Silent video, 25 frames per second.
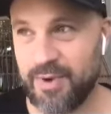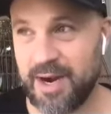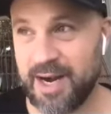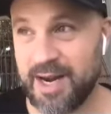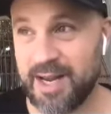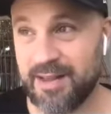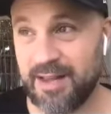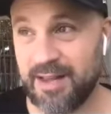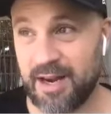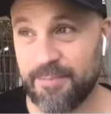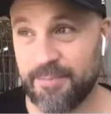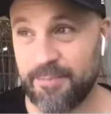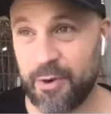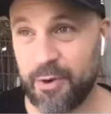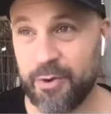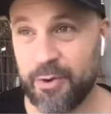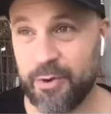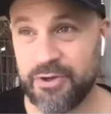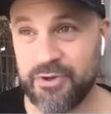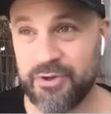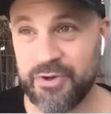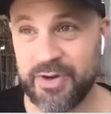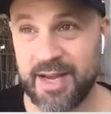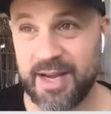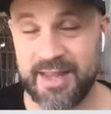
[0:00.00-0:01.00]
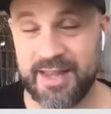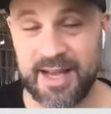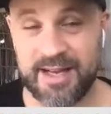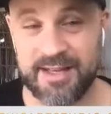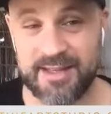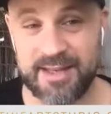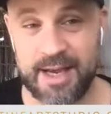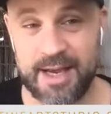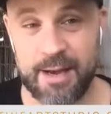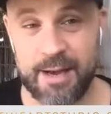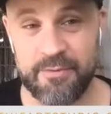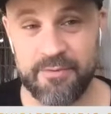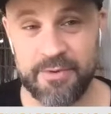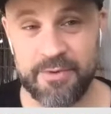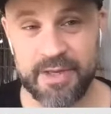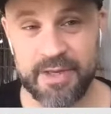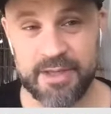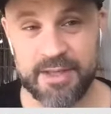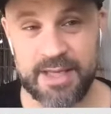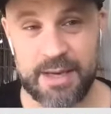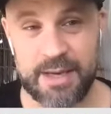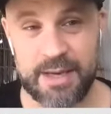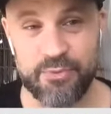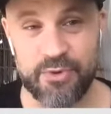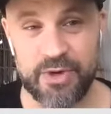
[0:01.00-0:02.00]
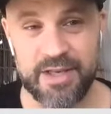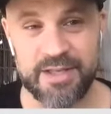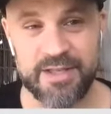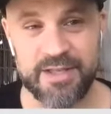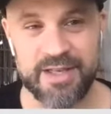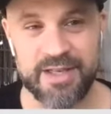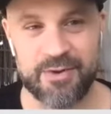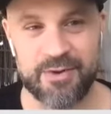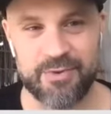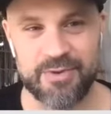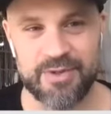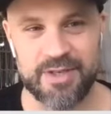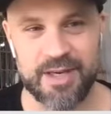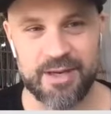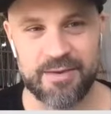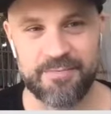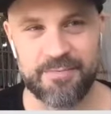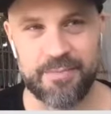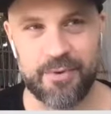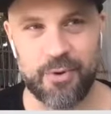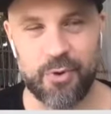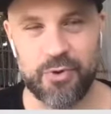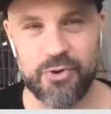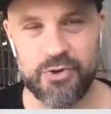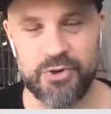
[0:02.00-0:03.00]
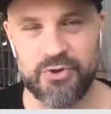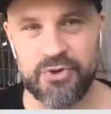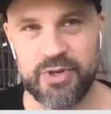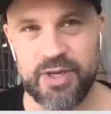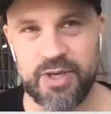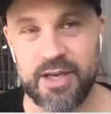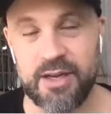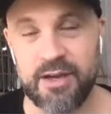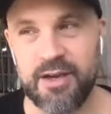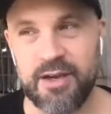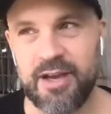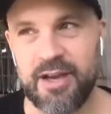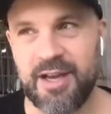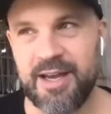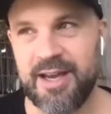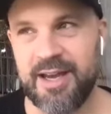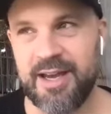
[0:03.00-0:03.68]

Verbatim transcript: writing a lot of poetry at that time for the same reason it was like poetry